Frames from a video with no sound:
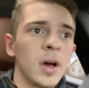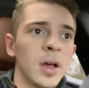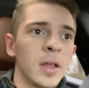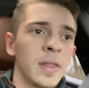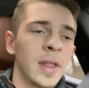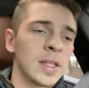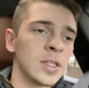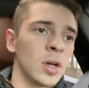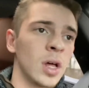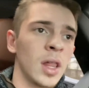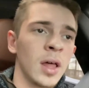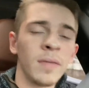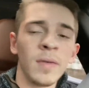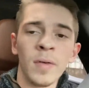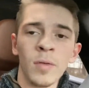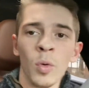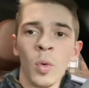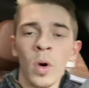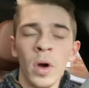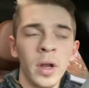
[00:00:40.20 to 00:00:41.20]
That's all I've
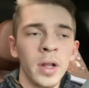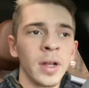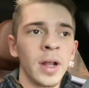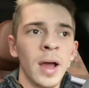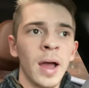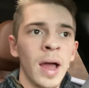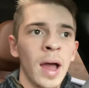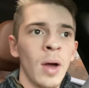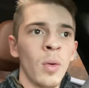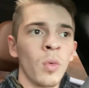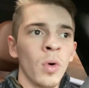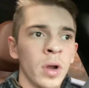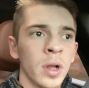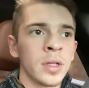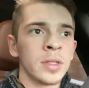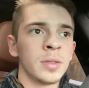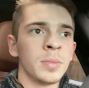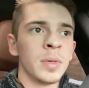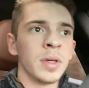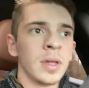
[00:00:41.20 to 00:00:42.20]
ever wanted. I
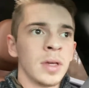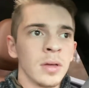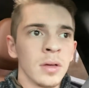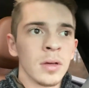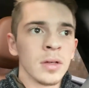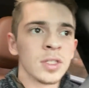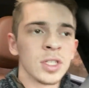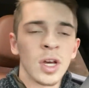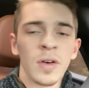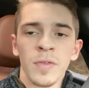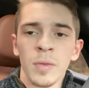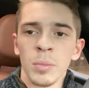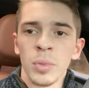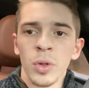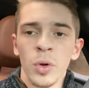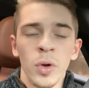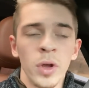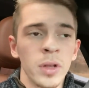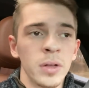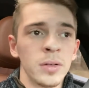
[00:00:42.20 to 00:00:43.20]
wanted to be
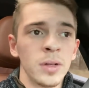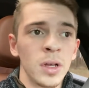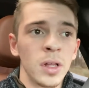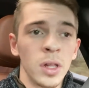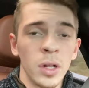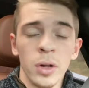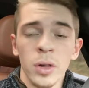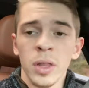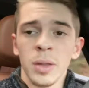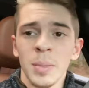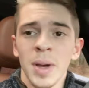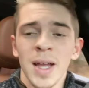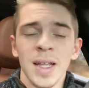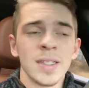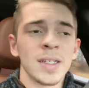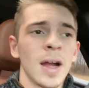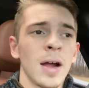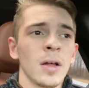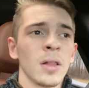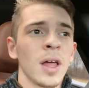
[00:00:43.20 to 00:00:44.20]
self-employed clearly my
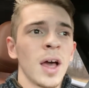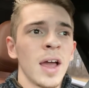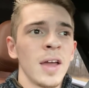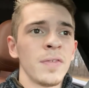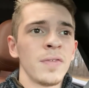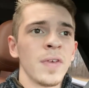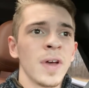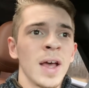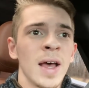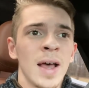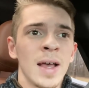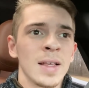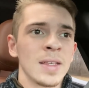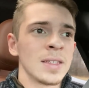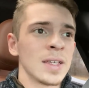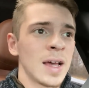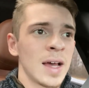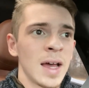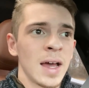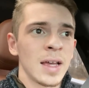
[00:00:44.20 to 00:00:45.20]
entire life, as
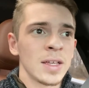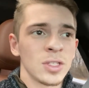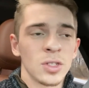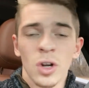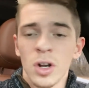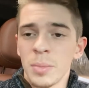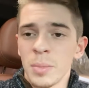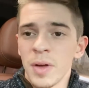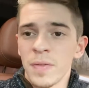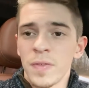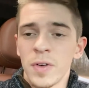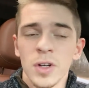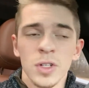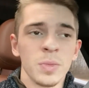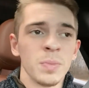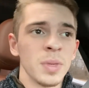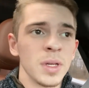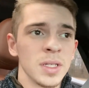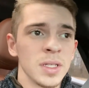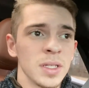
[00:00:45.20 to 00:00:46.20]
I started my
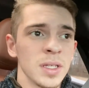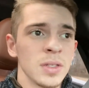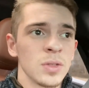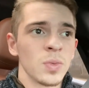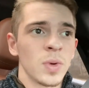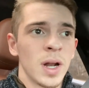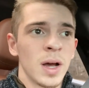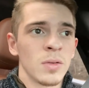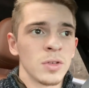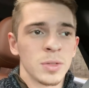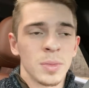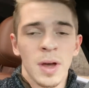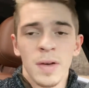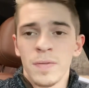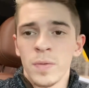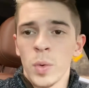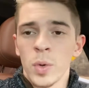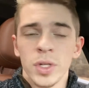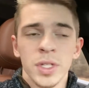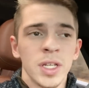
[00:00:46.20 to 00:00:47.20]
first business when I was
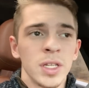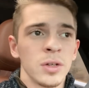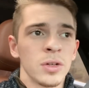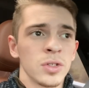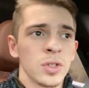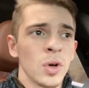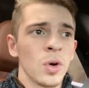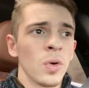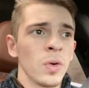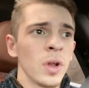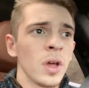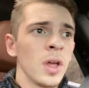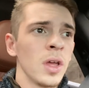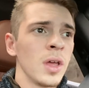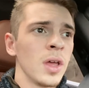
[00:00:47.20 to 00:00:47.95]
about 14 years old.